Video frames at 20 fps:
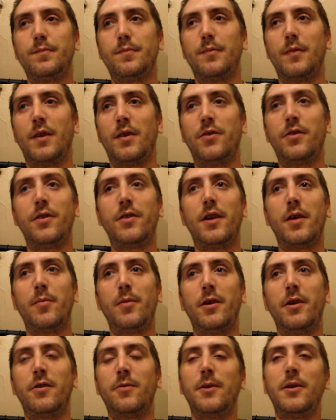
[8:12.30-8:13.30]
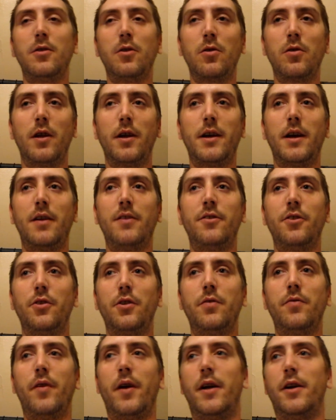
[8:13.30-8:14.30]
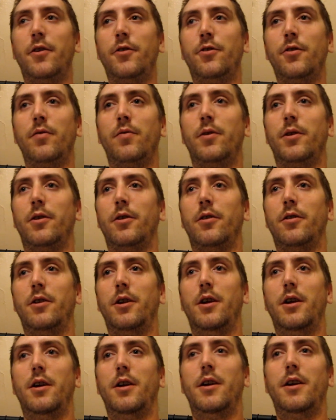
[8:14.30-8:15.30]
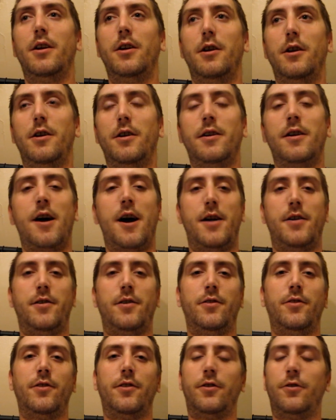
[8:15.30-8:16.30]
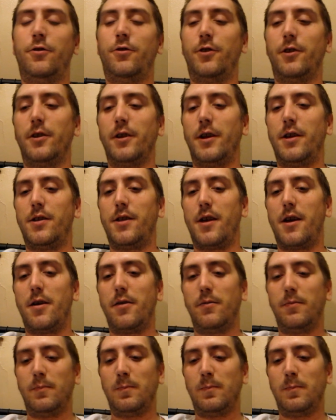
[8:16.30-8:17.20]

Because then that makes me look like I took advantage of their kindness and shit like that.